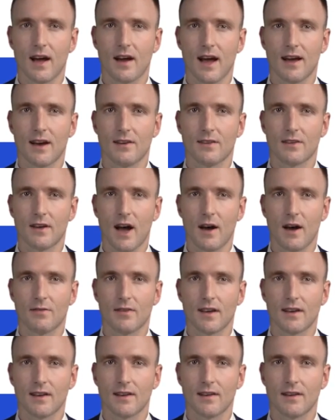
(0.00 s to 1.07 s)
Another
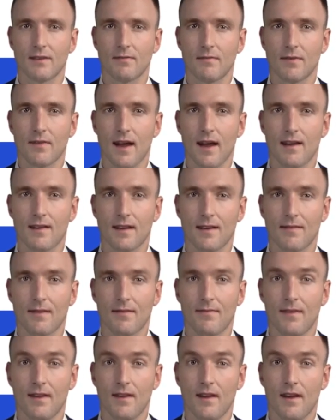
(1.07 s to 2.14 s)
option is to provide
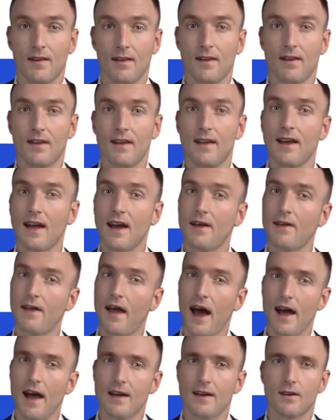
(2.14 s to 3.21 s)
different versions of the same
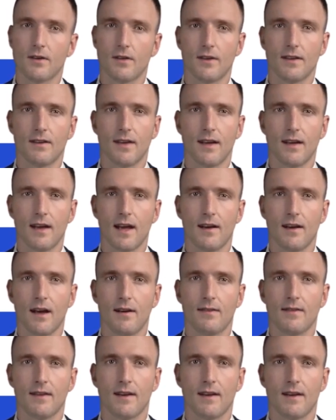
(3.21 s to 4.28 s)
task with varying
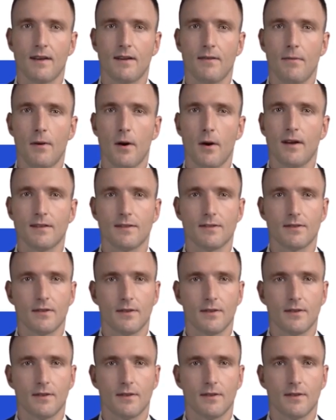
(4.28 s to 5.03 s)
levels of support.